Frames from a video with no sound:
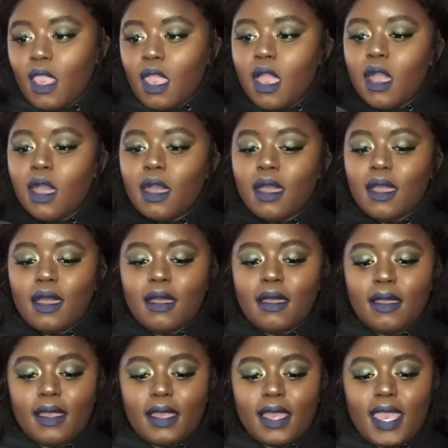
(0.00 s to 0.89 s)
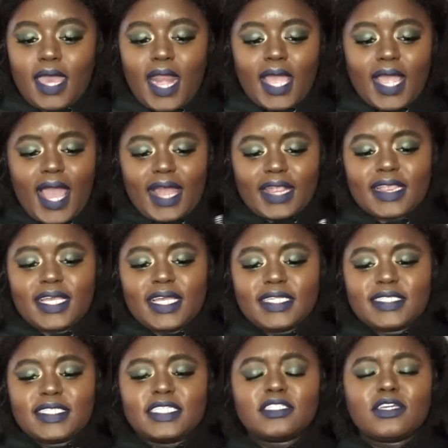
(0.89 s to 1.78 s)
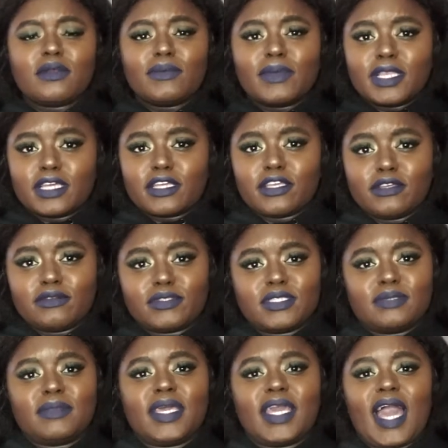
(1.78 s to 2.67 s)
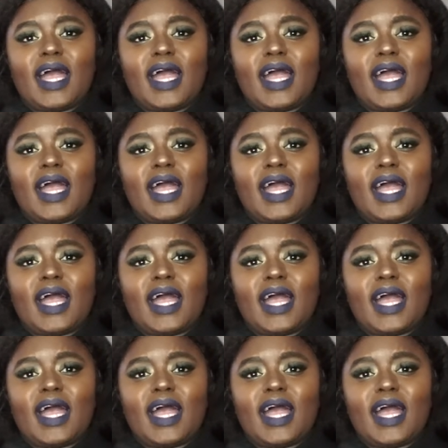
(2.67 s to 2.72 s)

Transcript: And I got these. These are really cute to me.